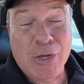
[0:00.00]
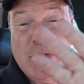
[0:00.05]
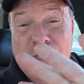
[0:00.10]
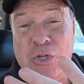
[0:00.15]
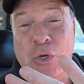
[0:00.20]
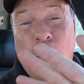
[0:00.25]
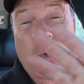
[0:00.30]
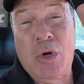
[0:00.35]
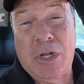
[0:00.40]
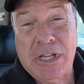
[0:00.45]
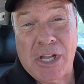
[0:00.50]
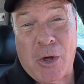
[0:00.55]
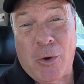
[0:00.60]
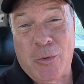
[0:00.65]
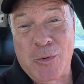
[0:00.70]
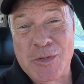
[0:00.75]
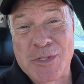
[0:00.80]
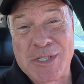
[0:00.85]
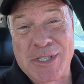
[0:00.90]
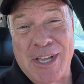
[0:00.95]
too
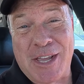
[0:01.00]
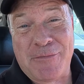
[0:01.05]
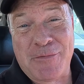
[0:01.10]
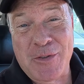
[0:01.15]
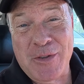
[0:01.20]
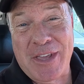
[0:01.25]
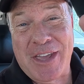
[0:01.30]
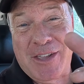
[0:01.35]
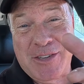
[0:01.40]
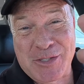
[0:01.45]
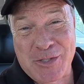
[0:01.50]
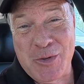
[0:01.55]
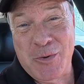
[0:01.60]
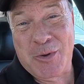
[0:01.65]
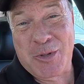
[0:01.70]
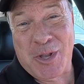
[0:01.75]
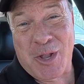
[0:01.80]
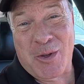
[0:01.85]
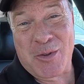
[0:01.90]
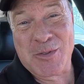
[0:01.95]
close if you get too
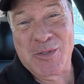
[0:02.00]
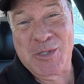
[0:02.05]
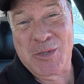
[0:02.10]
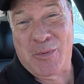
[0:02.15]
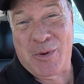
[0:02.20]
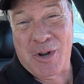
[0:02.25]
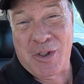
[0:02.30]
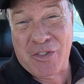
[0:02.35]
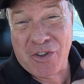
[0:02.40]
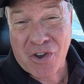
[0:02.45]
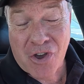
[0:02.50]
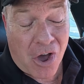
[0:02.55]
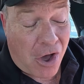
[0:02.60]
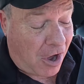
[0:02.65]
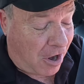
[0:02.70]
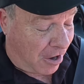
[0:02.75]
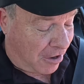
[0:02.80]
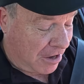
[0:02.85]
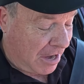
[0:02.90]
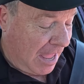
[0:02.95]
close to another
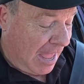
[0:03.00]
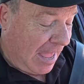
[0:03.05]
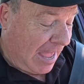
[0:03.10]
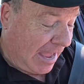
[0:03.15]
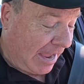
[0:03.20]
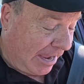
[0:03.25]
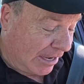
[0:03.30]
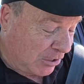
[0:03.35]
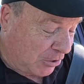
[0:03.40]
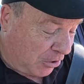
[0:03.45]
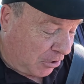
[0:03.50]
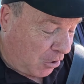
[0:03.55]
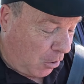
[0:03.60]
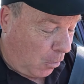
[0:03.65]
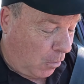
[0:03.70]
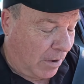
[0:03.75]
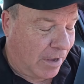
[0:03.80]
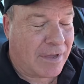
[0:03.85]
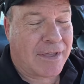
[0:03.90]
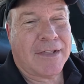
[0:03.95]
car and you're
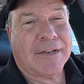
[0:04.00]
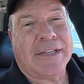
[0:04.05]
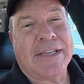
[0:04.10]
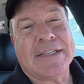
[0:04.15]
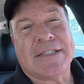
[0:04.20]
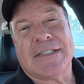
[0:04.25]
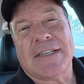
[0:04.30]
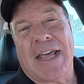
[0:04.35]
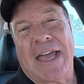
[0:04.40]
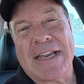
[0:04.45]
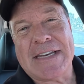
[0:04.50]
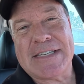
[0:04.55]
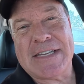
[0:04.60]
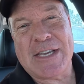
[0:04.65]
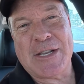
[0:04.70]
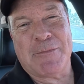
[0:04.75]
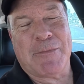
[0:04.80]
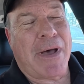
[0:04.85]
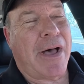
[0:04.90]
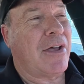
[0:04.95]
going at least
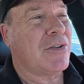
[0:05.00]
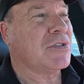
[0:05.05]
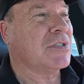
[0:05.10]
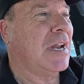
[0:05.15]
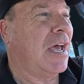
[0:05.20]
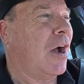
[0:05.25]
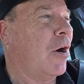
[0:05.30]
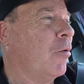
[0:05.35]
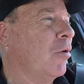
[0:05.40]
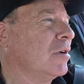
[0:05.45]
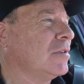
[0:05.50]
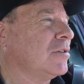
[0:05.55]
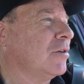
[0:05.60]
19 miles an hour.